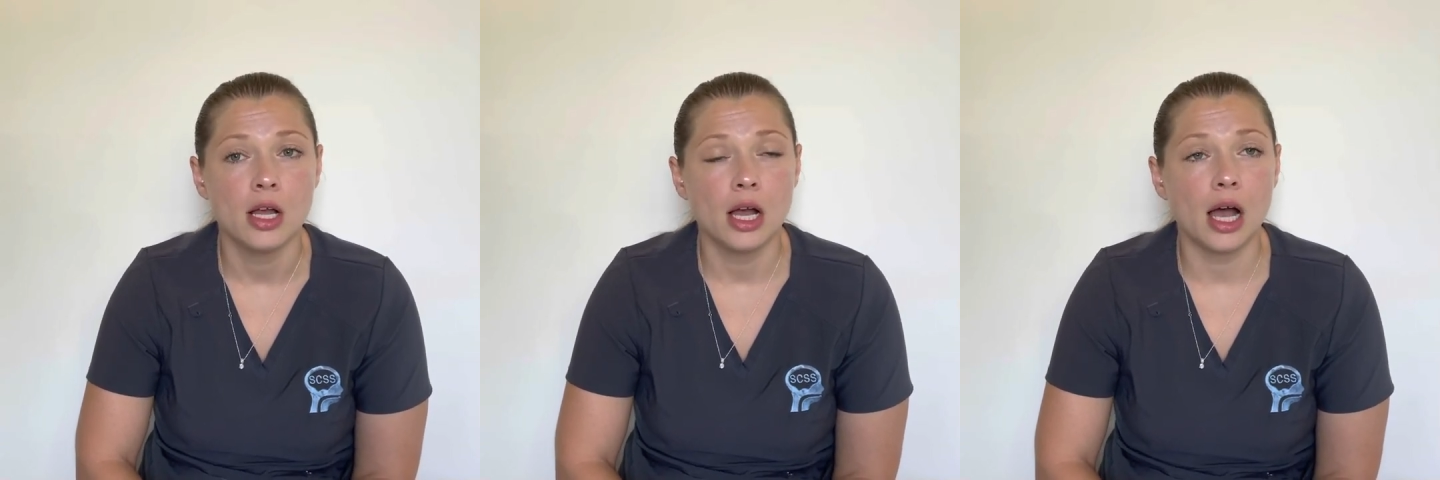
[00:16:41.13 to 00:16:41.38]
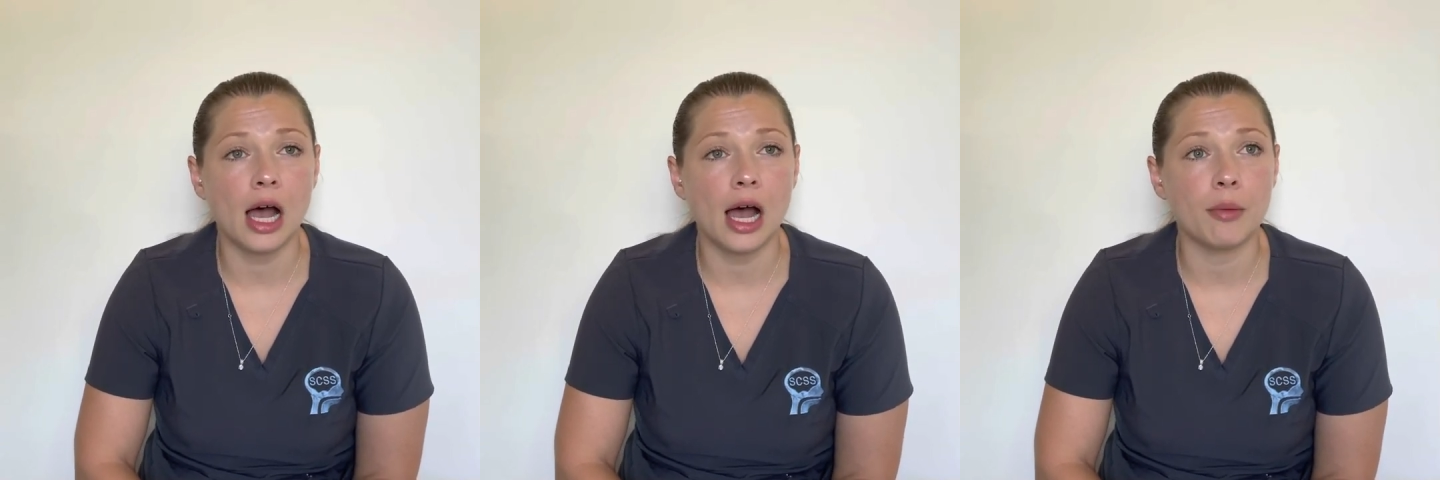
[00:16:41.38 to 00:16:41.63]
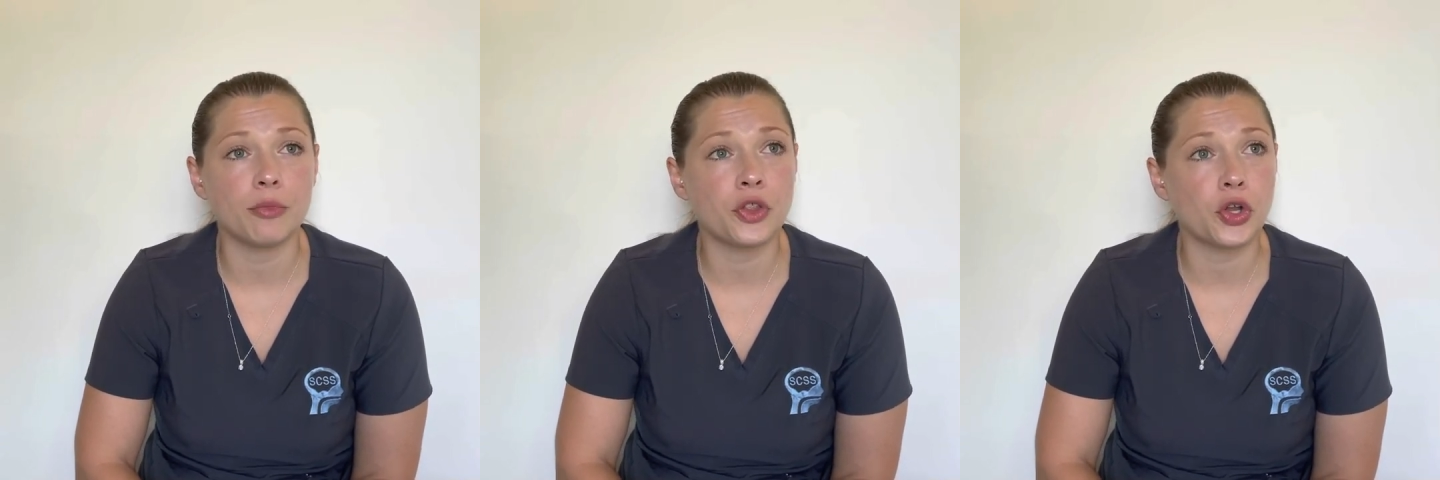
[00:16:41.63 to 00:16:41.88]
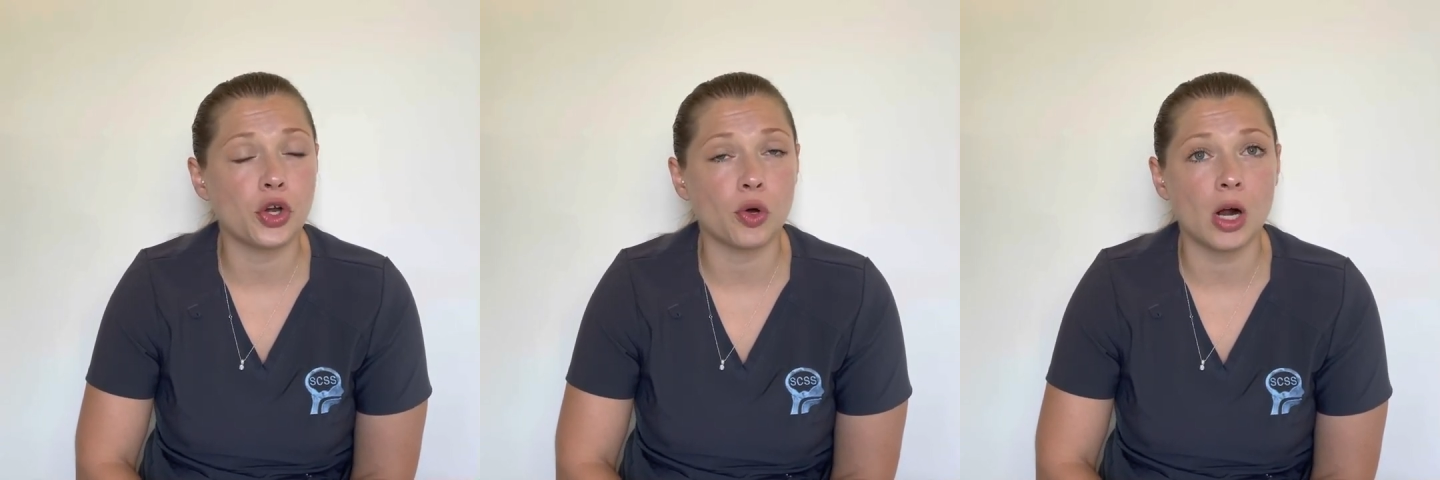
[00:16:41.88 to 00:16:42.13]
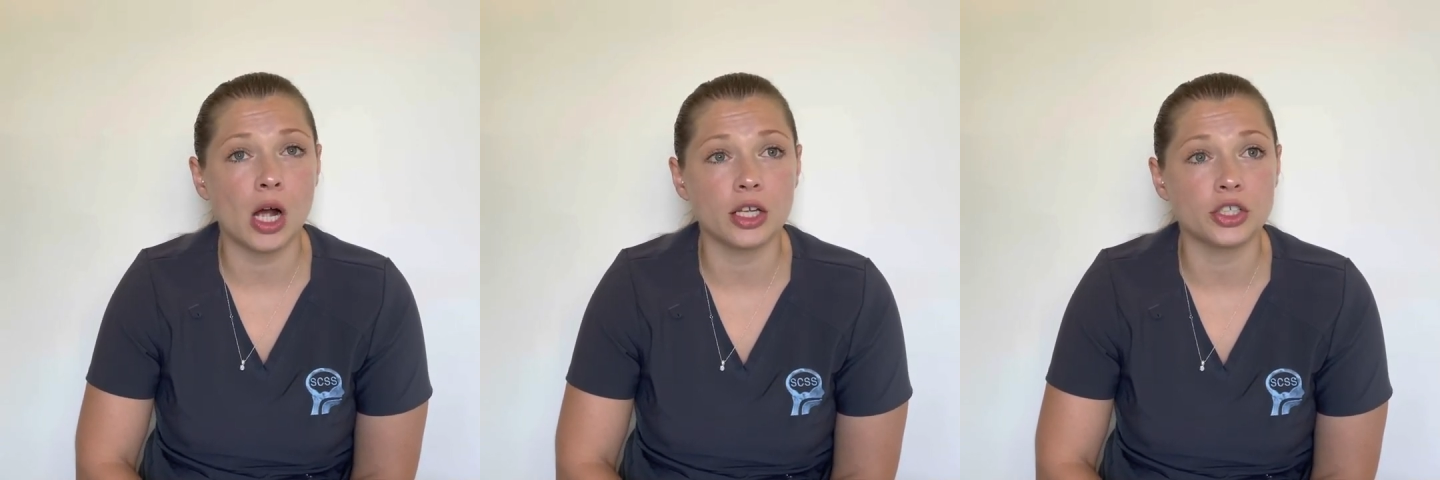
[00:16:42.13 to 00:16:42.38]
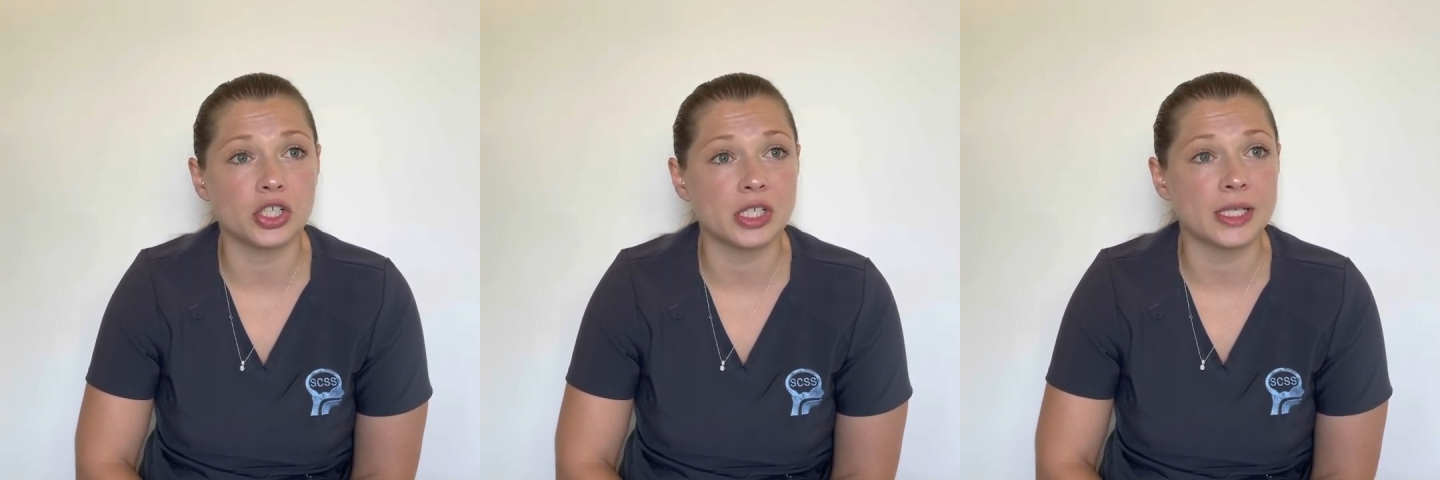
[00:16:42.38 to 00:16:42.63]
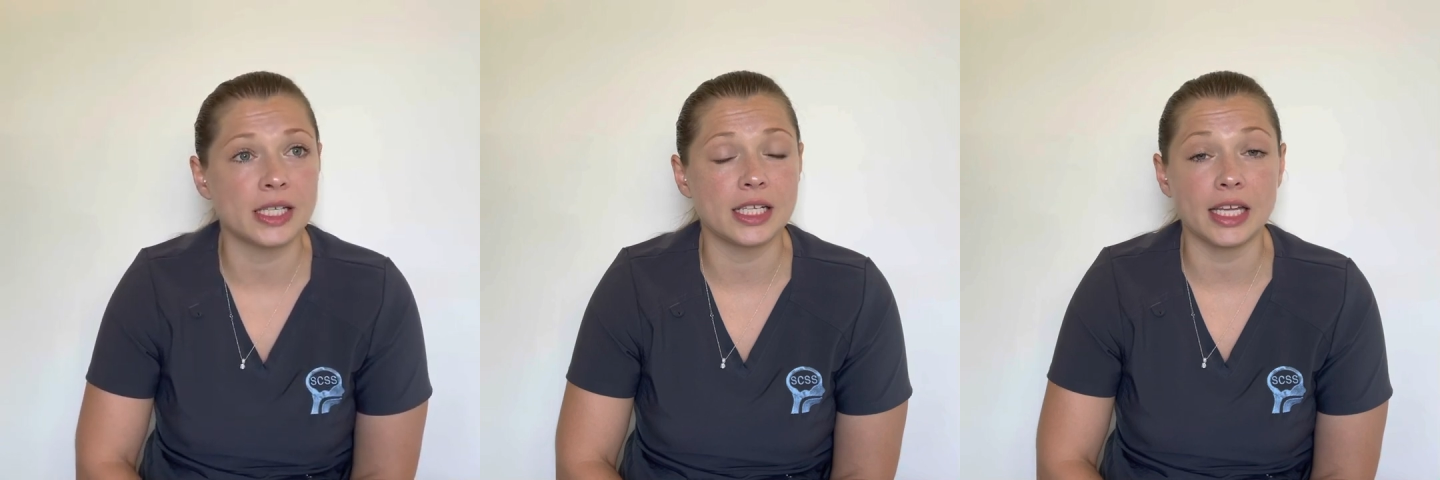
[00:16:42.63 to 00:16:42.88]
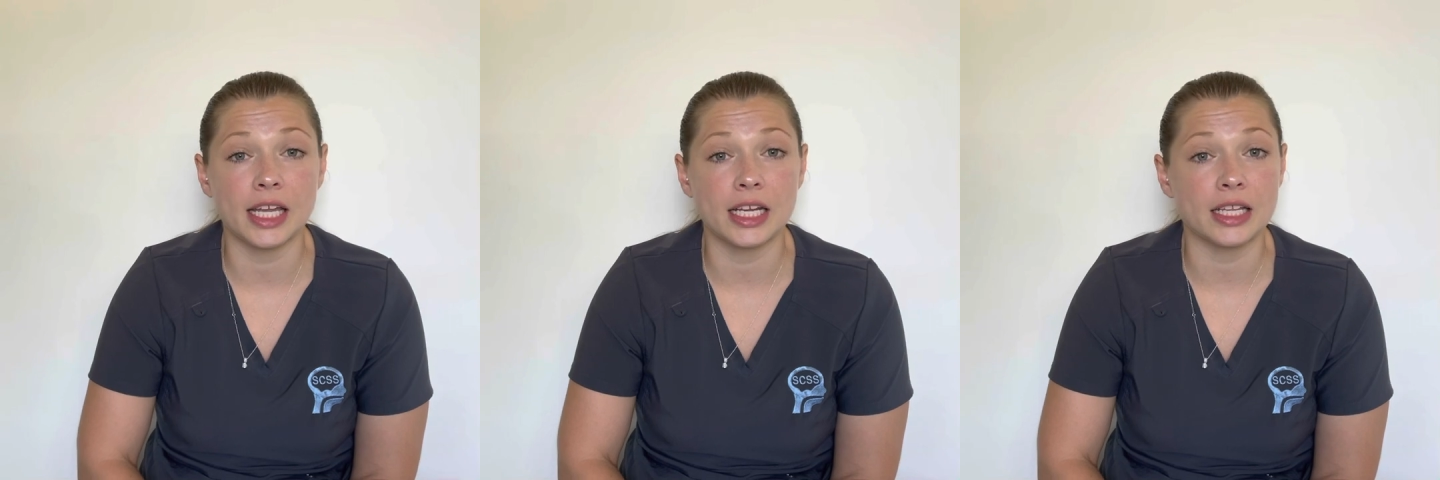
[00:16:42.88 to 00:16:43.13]
The neurologist
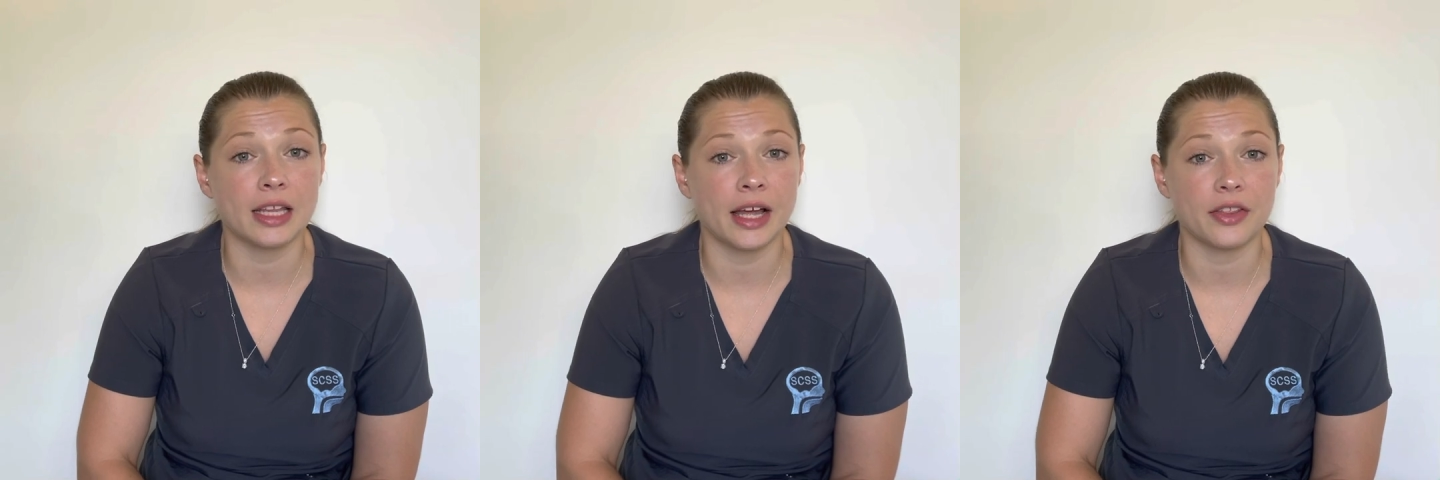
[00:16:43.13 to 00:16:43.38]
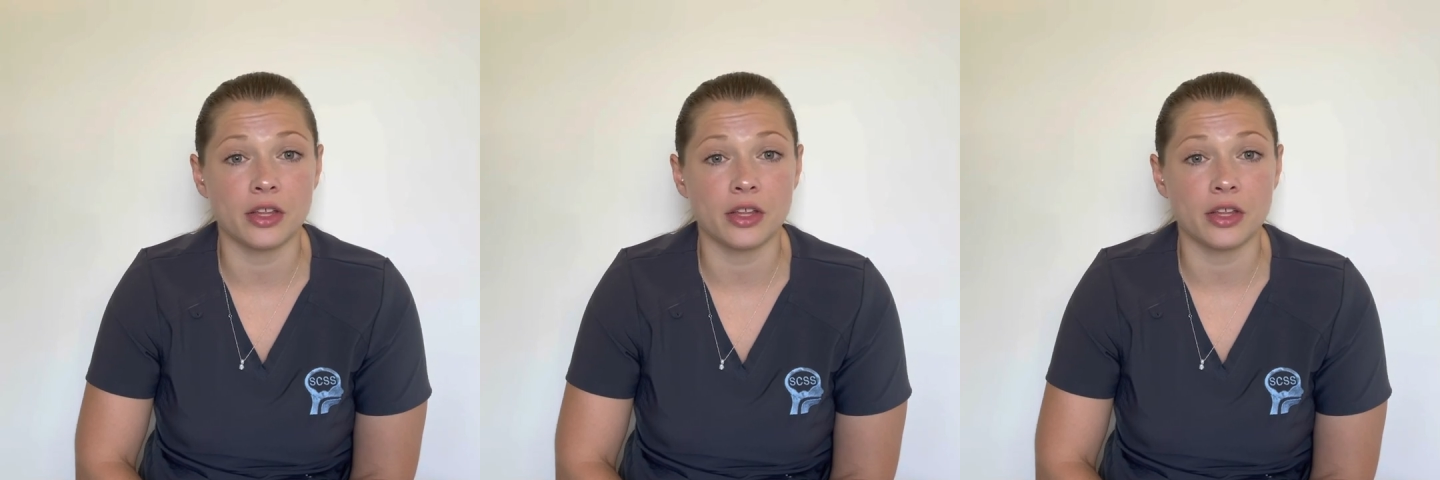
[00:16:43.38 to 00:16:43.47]
indicated that